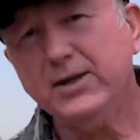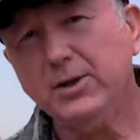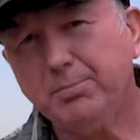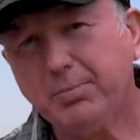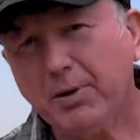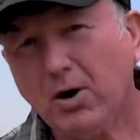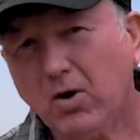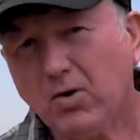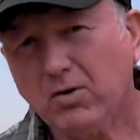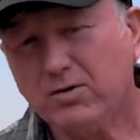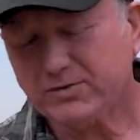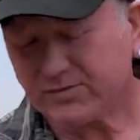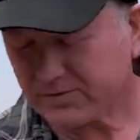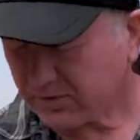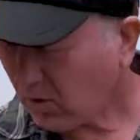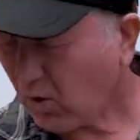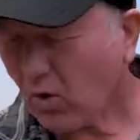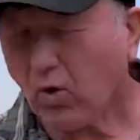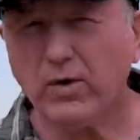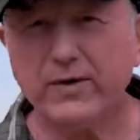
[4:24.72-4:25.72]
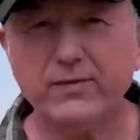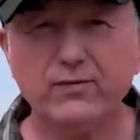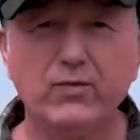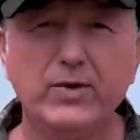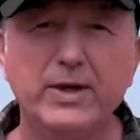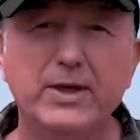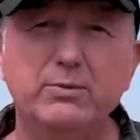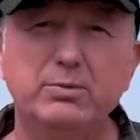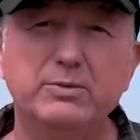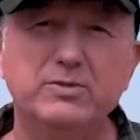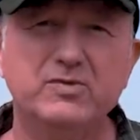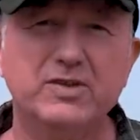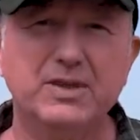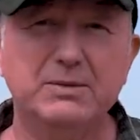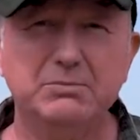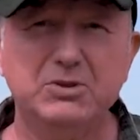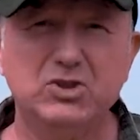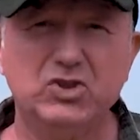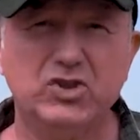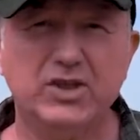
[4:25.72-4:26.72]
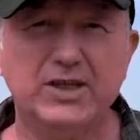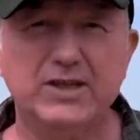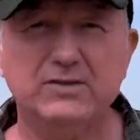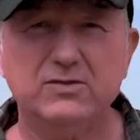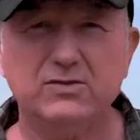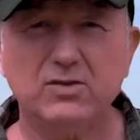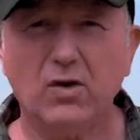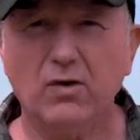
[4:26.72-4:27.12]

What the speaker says: the past, high frequency machines